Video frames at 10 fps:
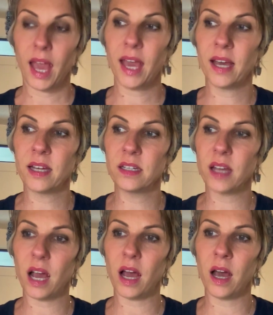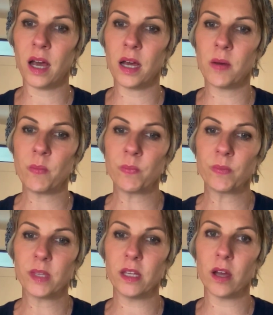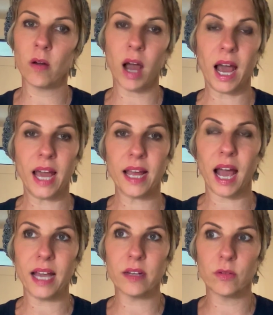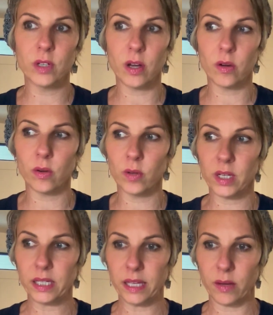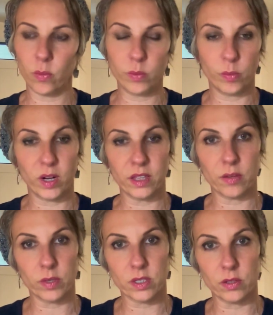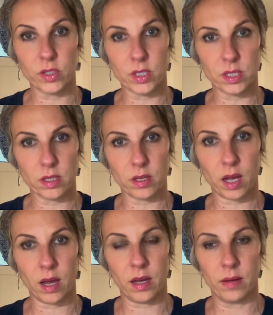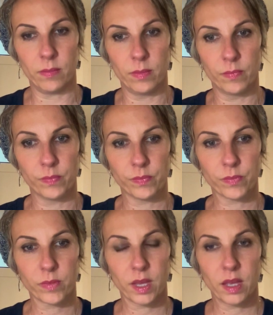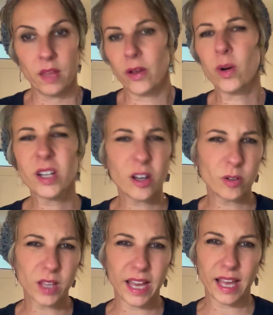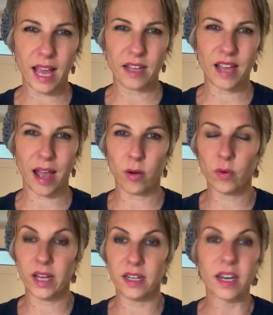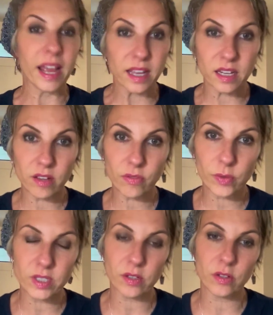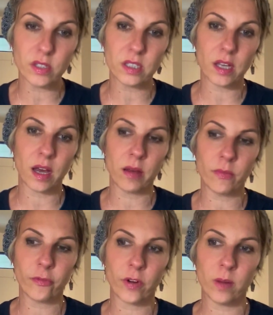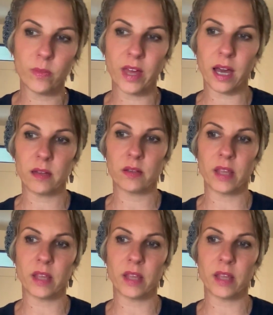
And I don't know what the results there were no like outright negative results from that